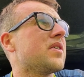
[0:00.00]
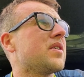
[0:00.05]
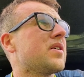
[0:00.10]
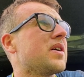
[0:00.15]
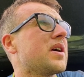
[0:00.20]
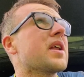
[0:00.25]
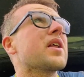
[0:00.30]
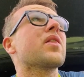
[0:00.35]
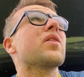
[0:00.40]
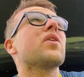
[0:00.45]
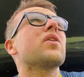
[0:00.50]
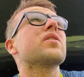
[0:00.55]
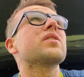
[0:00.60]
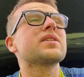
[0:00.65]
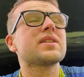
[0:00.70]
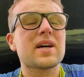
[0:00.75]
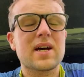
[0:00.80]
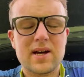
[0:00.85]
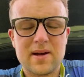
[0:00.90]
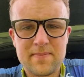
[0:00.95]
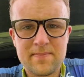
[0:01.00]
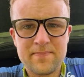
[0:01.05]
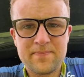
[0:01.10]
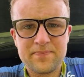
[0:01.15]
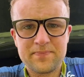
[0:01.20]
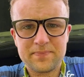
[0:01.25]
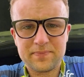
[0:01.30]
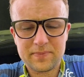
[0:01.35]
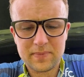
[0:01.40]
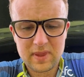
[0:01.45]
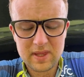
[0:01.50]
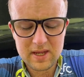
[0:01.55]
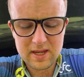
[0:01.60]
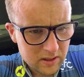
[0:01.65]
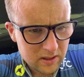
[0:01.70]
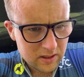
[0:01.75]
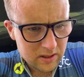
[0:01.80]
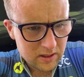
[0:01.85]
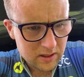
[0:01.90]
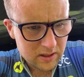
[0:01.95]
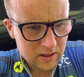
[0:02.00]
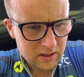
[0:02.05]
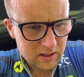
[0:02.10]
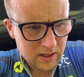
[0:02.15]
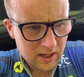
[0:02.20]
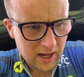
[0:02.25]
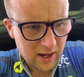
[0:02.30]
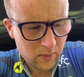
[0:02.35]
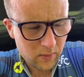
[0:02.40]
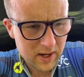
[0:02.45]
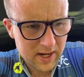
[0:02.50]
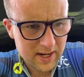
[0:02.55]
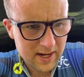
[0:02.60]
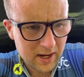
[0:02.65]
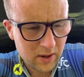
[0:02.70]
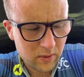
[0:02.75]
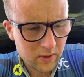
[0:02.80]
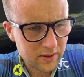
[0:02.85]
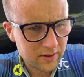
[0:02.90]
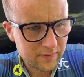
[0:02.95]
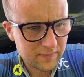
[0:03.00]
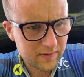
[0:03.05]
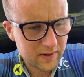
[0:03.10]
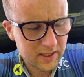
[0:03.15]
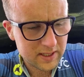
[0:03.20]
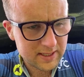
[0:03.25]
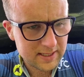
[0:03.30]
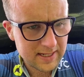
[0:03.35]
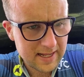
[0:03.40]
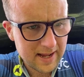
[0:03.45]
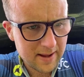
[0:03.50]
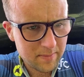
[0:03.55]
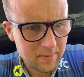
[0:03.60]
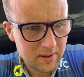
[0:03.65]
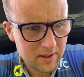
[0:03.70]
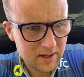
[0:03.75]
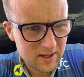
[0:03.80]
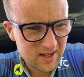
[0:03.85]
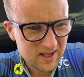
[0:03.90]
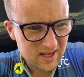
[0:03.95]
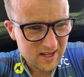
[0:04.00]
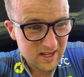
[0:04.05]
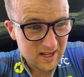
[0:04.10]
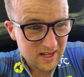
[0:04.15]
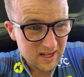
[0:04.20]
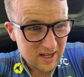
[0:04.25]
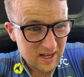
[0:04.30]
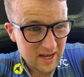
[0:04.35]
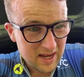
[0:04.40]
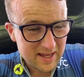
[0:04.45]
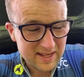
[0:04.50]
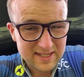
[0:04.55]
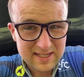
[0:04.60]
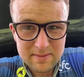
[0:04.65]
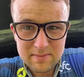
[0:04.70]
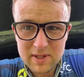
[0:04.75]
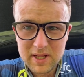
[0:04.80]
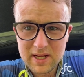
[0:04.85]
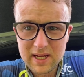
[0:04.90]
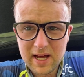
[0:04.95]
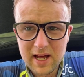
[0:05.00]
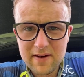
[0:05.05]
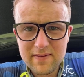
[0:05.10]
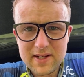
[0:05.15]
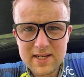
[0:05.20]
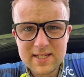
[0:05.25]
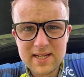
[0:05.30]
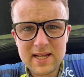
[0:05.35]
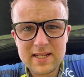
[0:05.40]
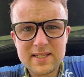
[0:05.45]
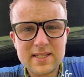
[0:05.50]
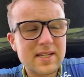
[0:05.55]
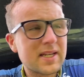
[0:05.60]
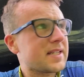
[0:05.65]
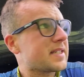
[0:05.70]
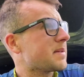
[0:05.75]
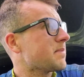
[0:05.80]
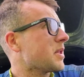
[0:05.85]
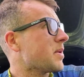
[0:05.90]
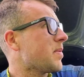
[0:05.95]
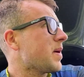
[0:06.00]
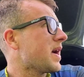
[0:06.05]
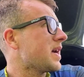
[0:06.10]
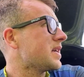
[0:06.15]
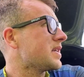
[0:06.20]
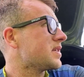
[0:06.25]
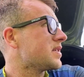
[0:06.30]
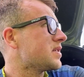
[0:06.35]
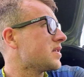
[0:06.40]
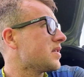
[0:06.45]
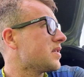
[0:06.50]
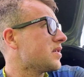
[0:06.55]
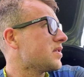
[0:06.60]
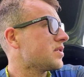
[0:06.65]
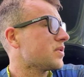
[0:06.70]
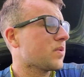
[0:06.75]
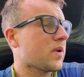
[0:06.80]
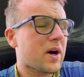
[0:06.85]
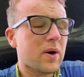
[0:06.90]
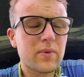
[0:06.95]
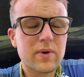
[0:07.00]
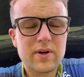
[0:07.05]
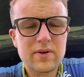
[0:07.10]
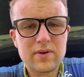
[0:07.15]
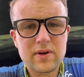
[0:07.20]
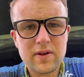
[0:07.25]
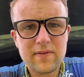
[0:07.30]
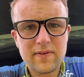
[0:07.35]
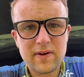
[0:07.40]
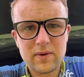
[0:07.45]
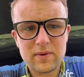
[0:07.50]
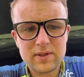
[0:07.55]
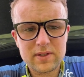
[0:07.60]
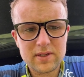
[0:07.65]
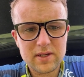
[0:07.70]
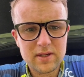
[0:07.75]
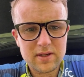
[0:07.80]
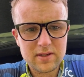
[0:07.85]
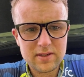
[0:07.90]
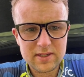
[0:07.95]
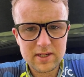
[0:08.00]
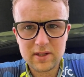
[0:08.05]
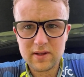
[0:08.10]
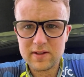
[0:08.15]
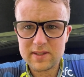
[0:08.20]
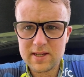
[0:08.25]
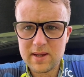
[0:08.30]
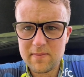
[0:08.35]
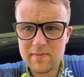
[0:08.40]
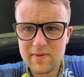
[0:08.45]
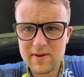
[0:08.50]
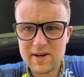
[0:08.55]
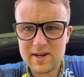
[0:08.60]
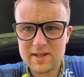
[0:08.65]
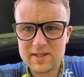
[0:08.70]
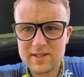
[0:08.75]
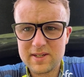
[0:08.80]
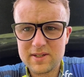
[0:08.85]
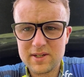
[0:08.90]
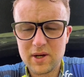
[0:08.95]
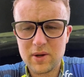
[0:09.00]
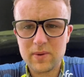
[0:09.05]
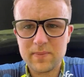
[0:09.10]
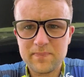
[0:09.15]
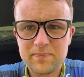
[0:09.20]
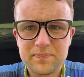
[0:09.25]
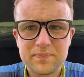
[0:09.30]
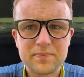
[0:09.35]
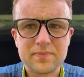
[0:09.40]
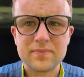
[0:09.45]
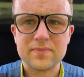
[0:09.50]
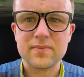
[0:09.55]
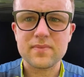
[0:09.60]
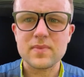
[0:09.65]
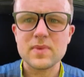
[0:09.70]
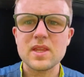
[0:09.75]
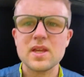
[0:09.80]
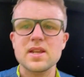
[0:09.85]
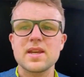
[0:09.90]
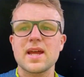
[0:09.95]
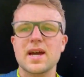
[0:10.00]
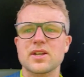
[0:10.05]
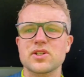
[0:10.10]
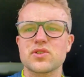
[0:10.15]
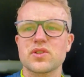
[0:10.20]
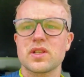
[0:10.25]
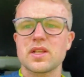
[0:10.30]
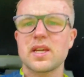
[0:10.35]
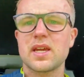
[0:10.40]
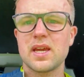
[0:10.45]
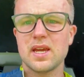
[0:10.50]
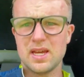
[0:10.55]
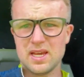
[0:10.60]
in a long time. I went out on the first lap at a similar kind of intensity, similar pace to what I would have done if I was still the same fitness. So naturally